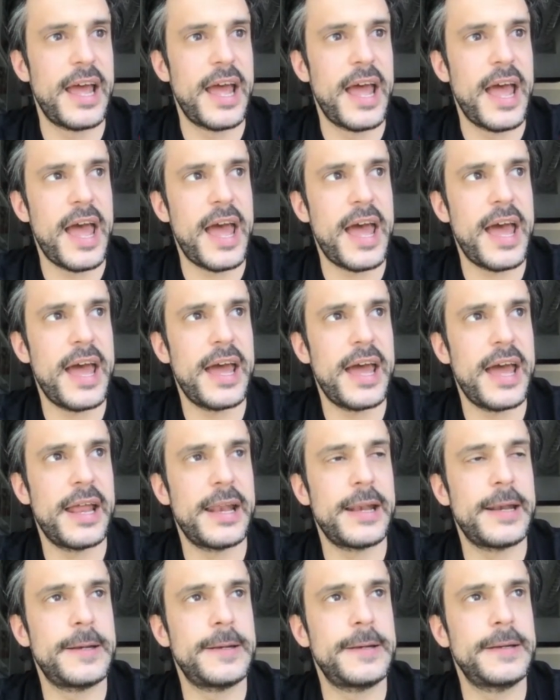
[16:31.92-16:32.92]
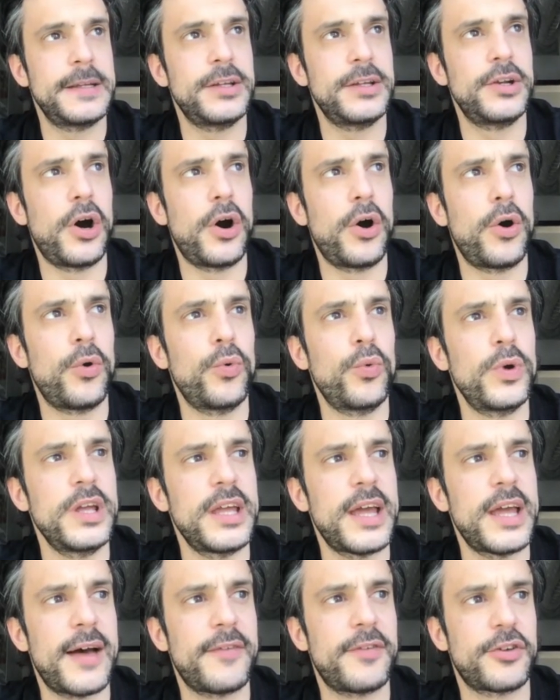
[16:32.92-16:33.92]
And you know, we
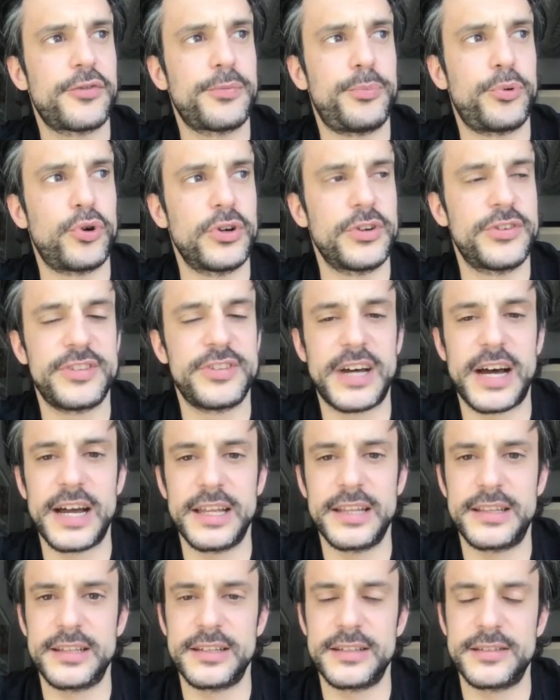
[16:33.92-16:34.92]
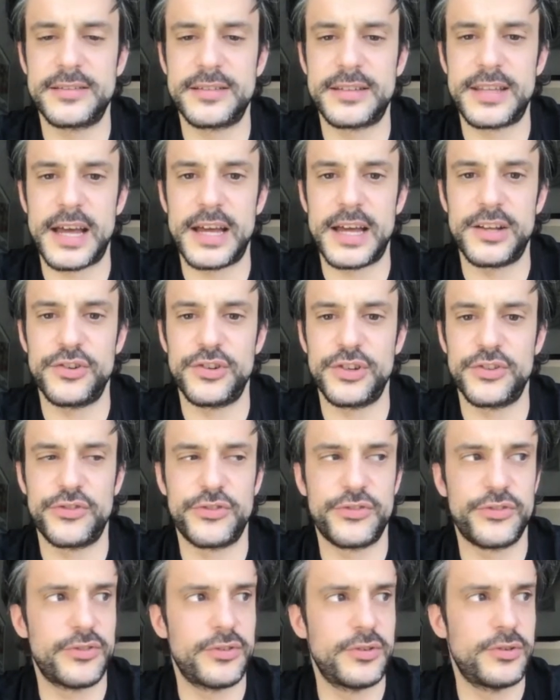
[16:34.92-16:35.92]
have a sports scientist that
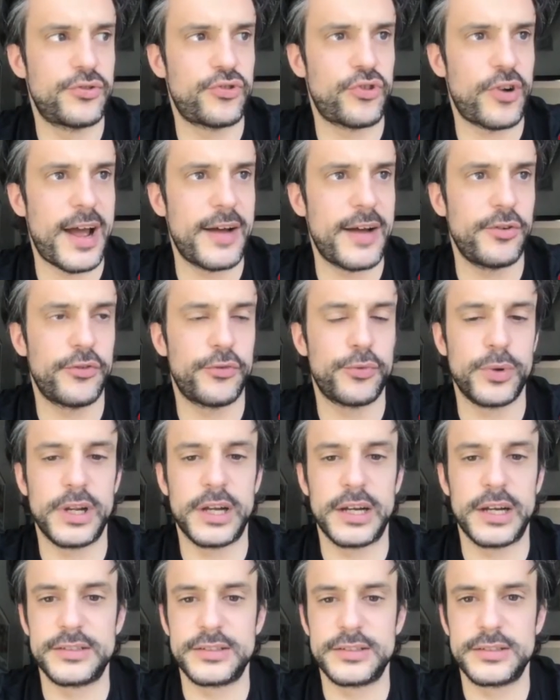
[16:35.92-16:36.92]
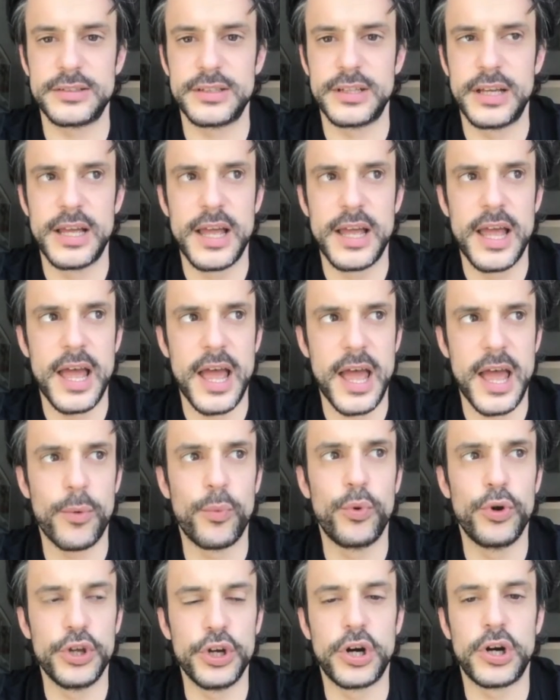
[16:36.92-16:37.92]
just travels with us, and
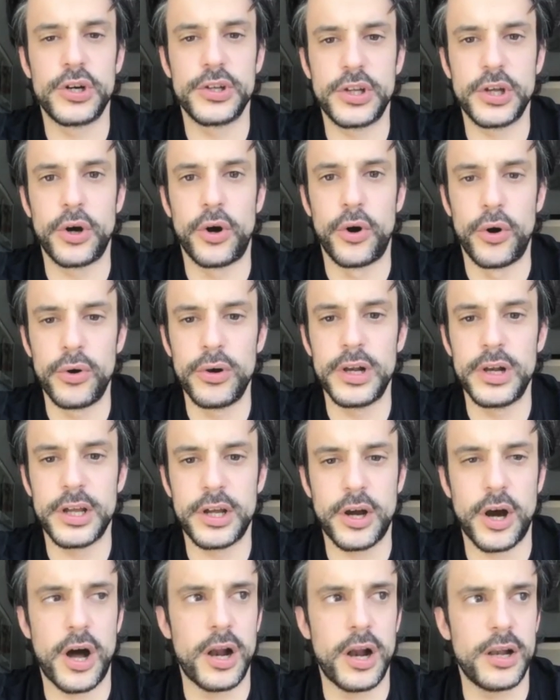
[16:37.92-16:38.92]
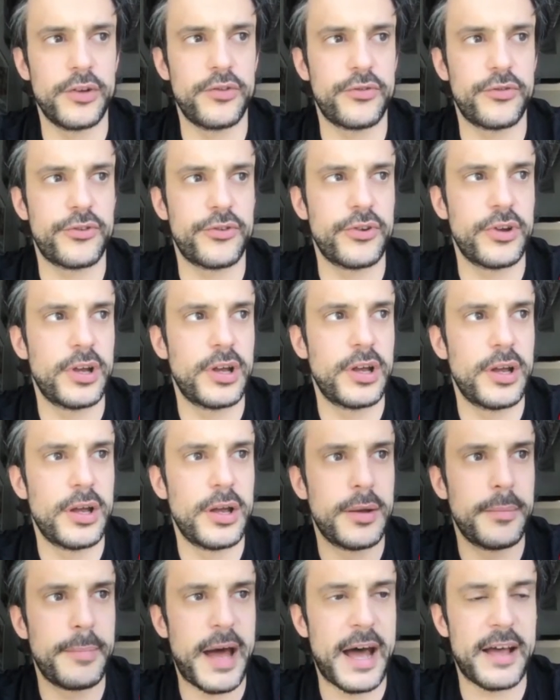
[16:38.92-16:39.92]
we are the only college
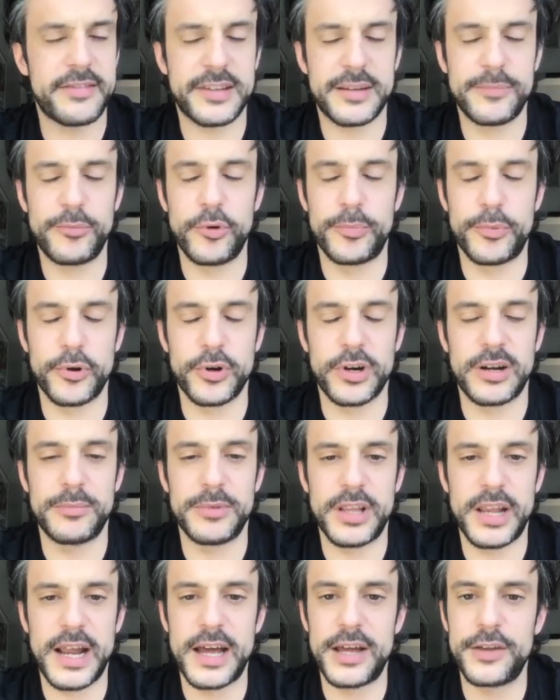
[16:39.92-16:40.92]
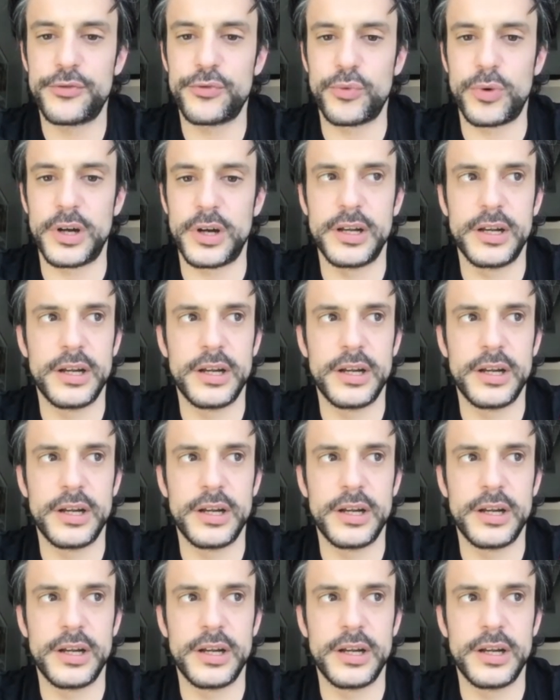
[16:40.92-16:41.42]
basketball program that has one.